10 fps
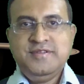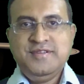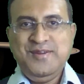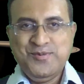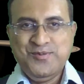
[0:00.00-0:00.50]

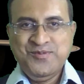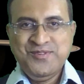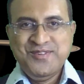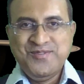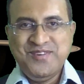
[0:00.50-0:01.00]
Hello,
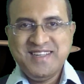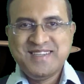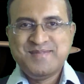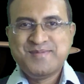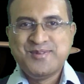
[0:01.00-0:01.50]

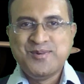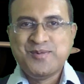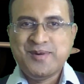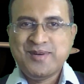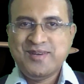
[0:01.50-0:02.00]
welcome to
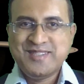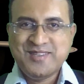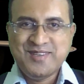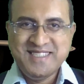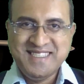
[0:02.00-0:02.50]
Gopala
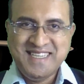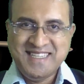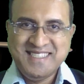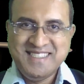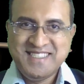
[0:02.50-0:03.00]
Astrology
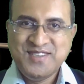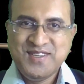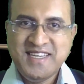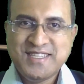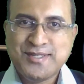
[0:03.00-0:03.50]
channel.
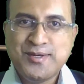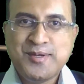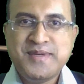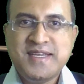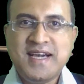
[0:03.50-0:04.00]
Today it's going
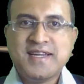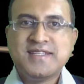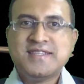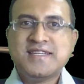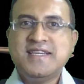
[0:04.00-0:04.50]
to be
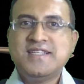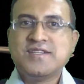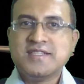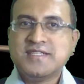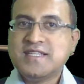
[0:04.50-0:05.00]
another
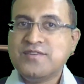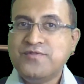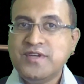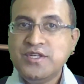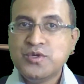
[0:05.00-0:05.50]
interesting
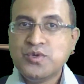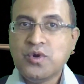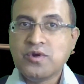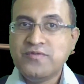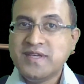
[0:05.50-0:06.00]
video
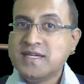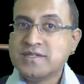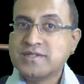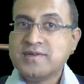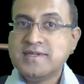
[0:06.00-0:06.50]
on Vedic
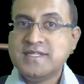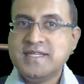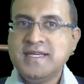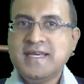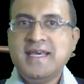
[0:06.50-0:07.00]

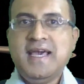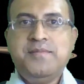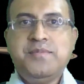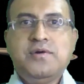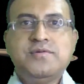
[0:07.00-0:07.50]
Astrology
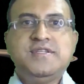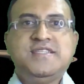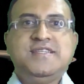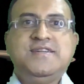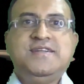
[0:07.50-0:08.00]
about
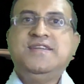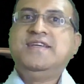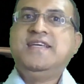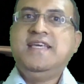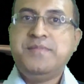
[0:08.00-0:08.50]

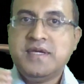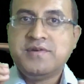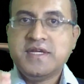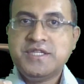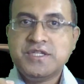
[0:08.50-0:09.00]

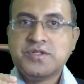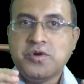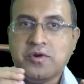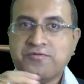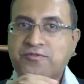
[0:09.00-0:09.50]
immigration
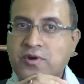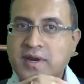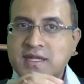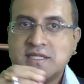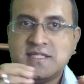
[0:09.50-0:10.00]
or
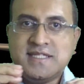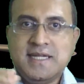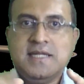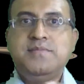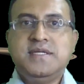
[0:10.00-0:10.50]
foreign
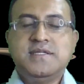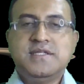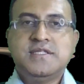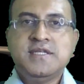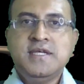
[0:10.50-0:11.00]

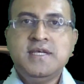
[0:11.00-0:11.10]
settlements.